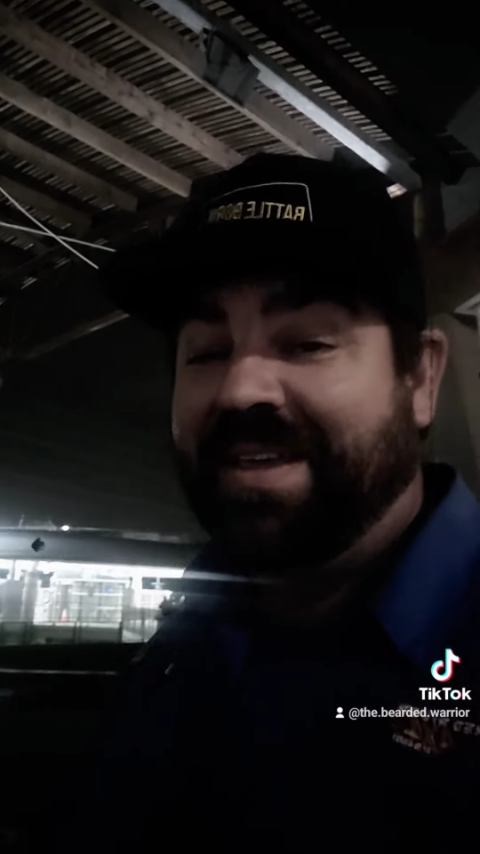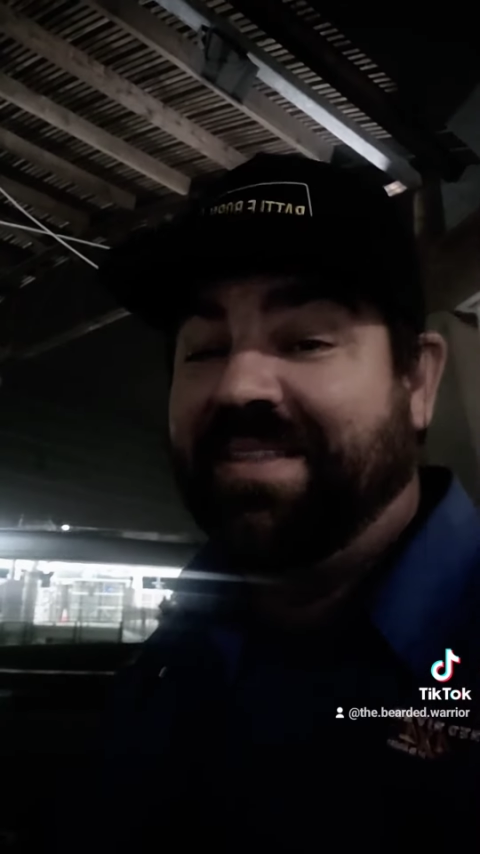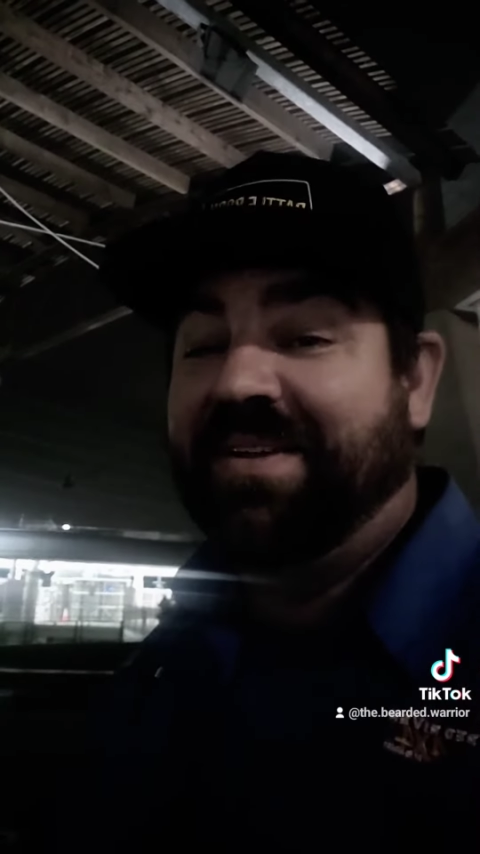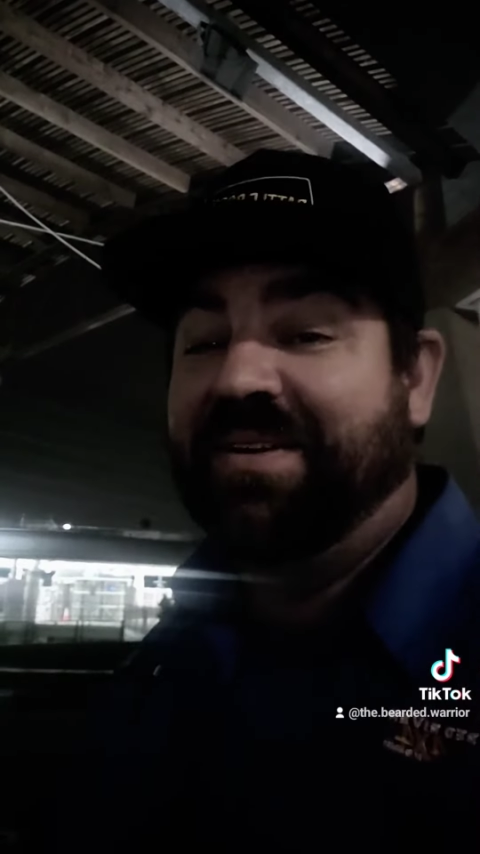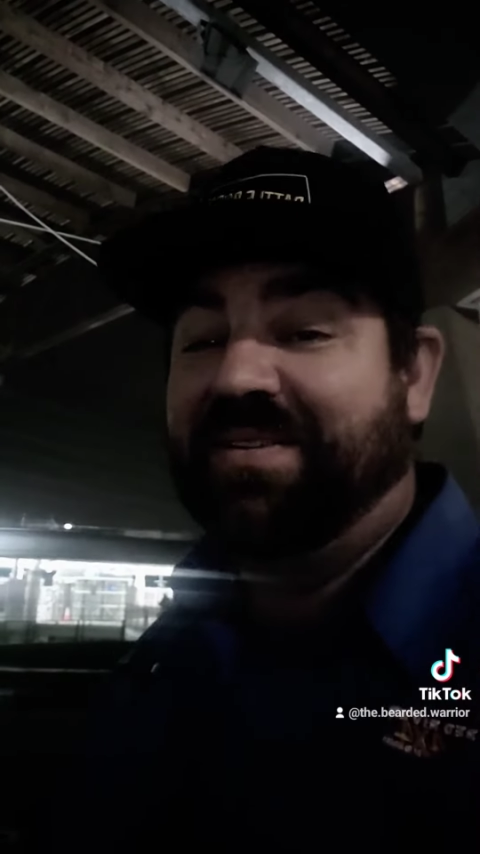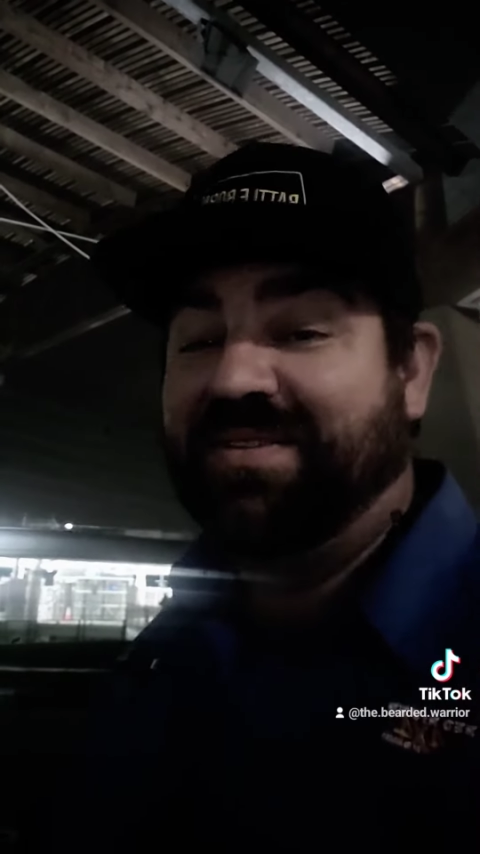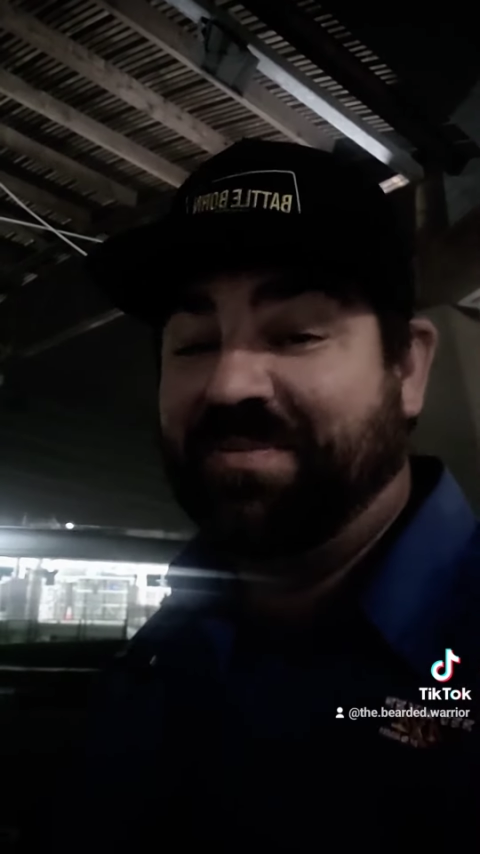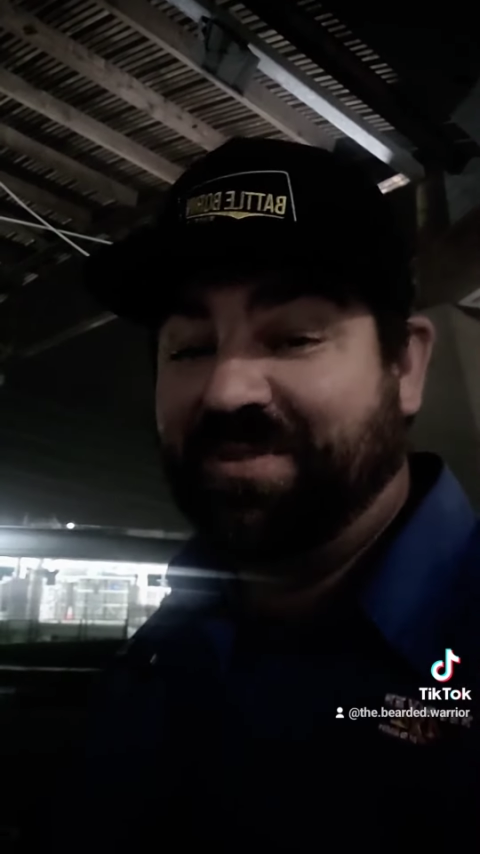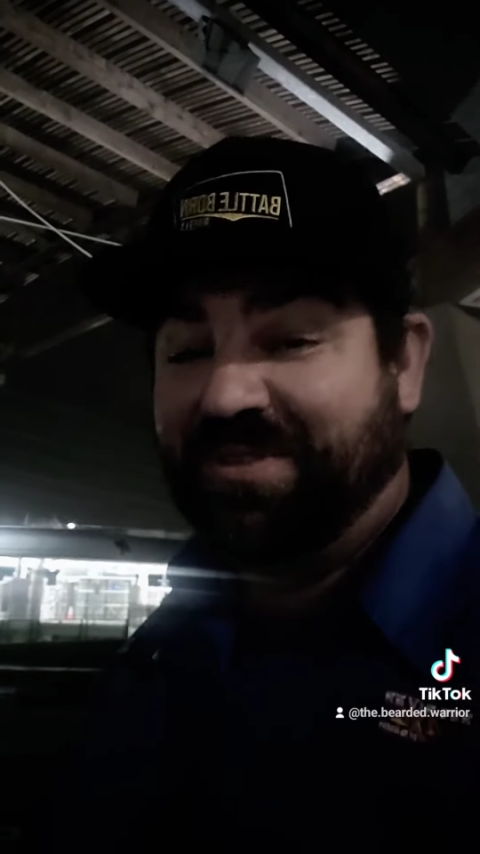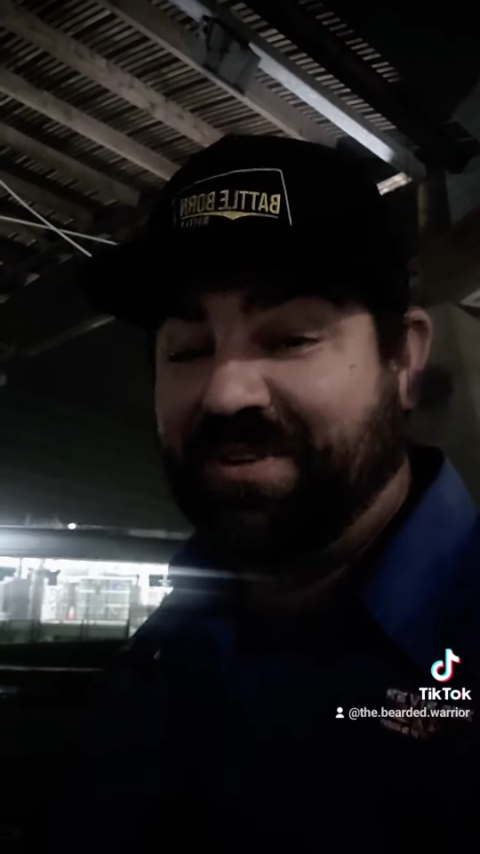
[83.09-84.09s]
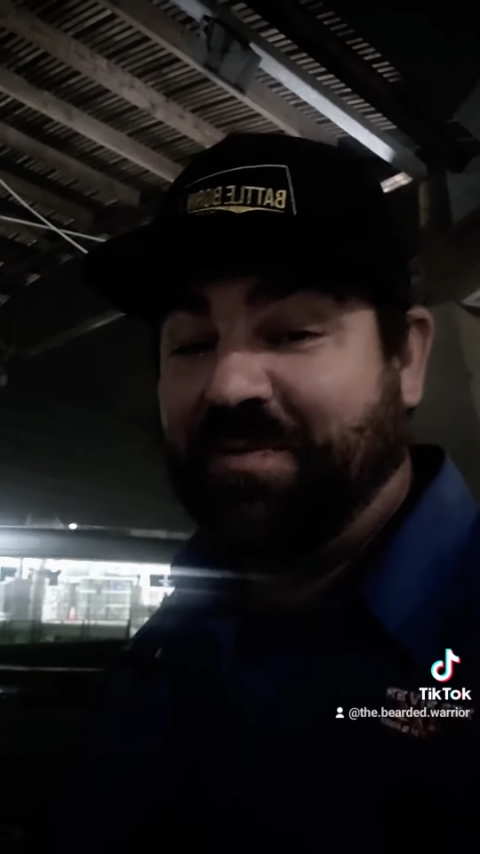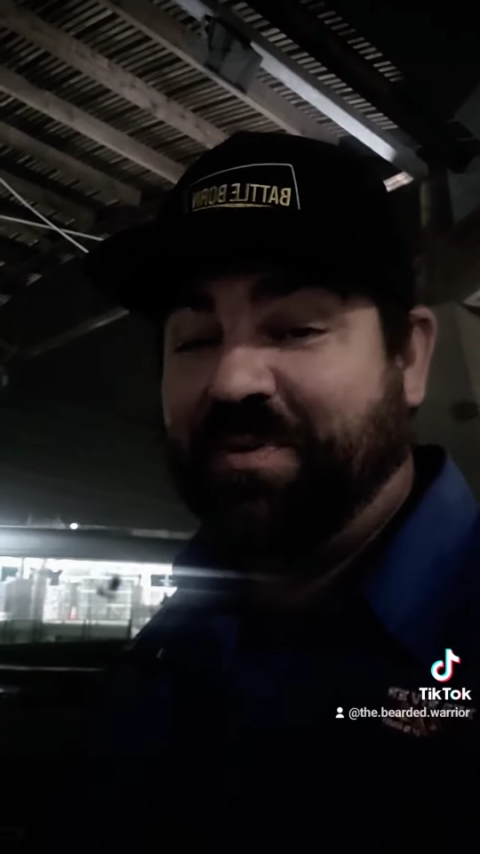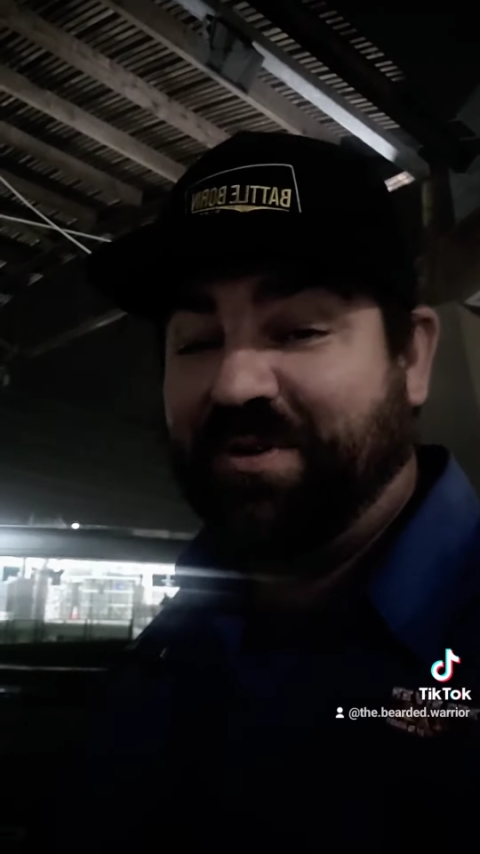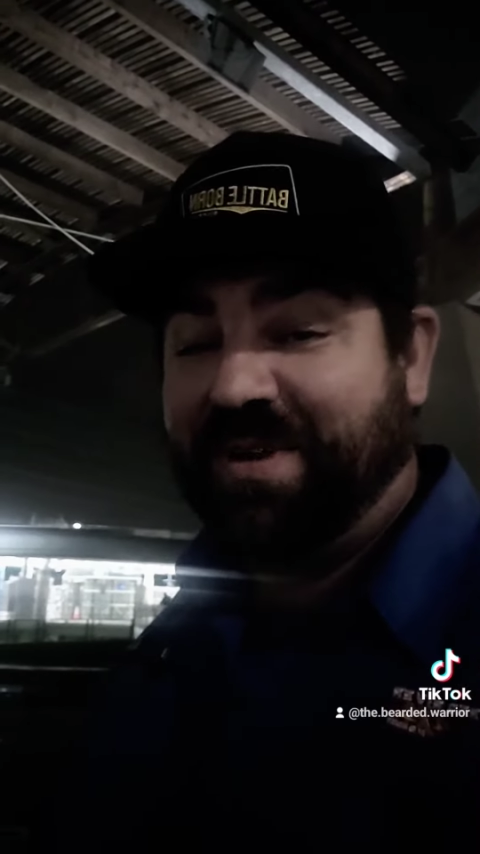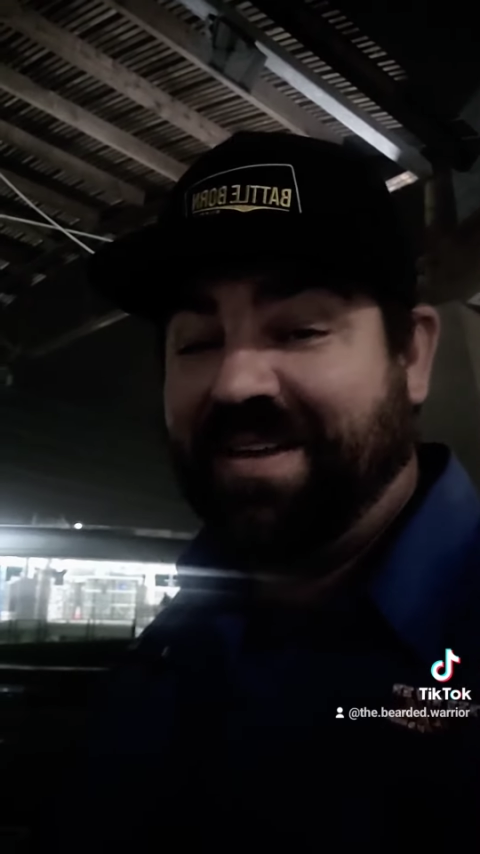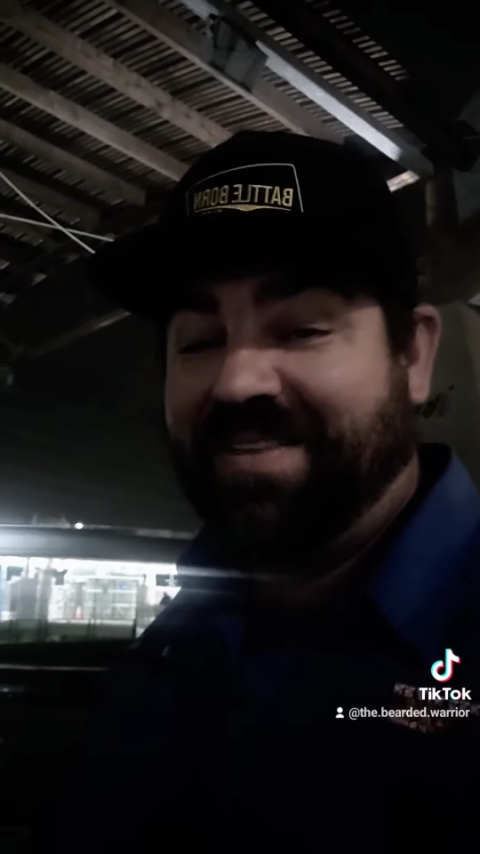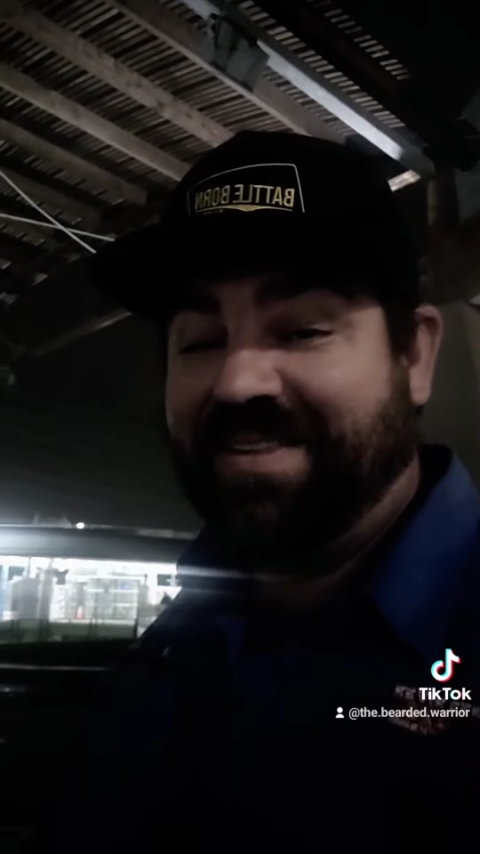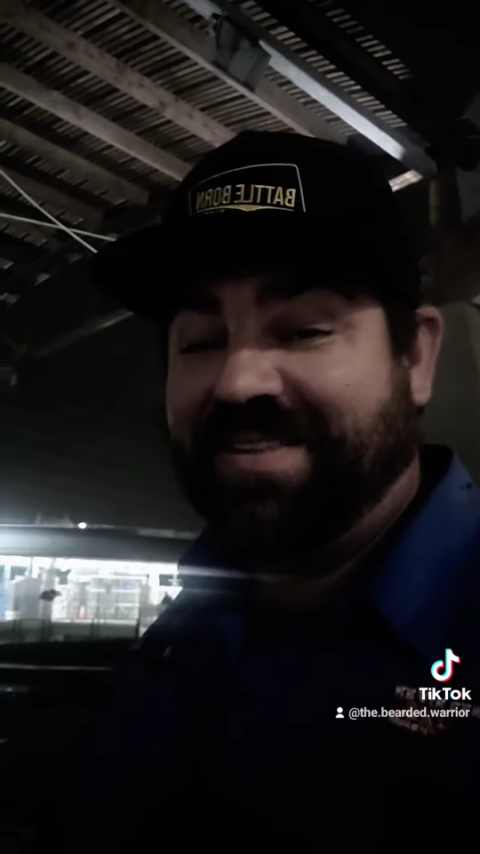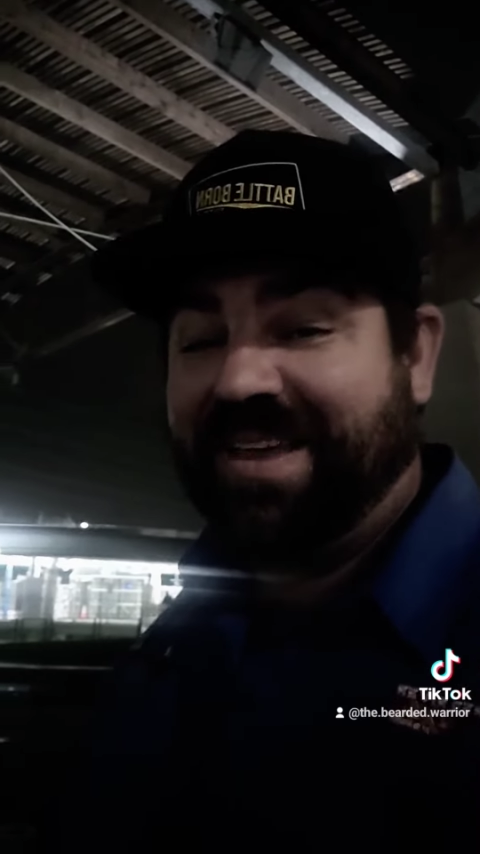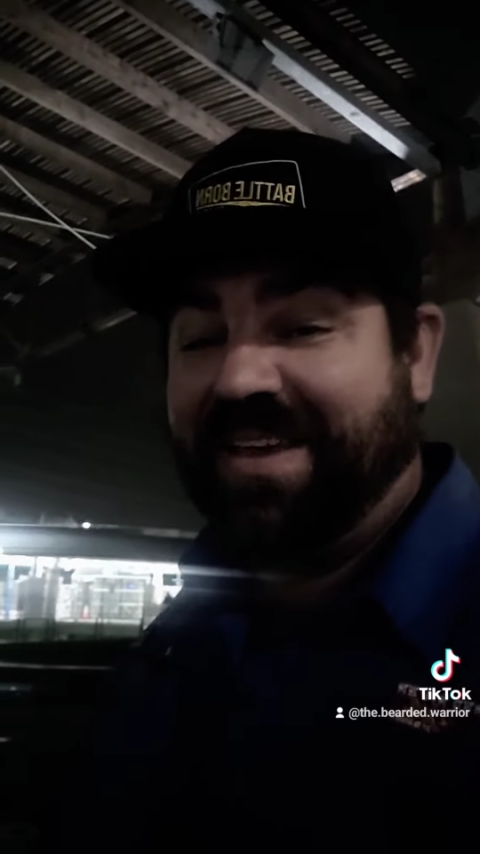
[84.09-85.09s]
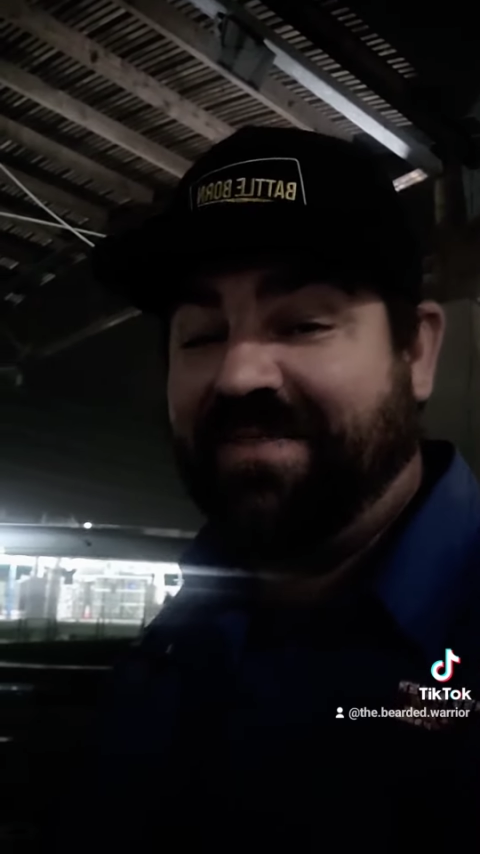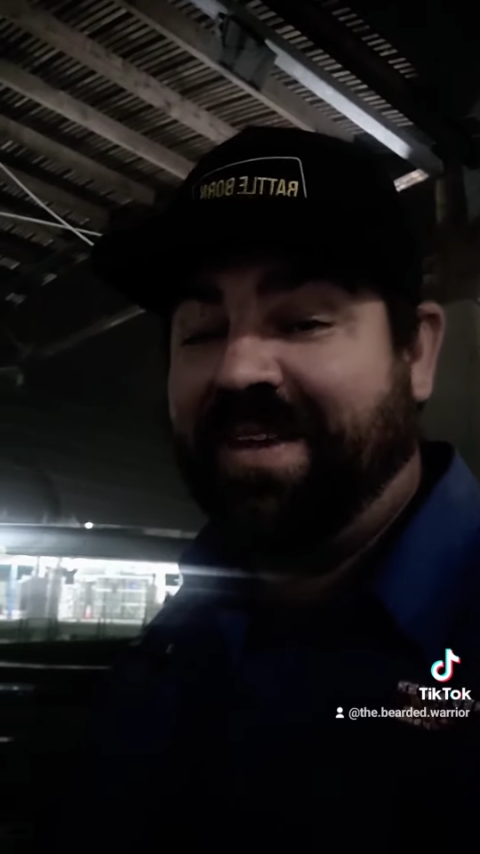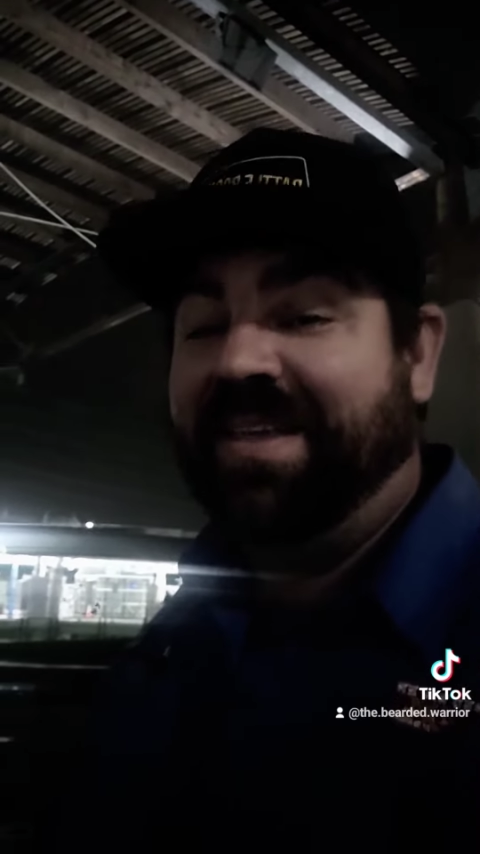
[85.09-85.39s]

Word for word: There is some super crazy stuff,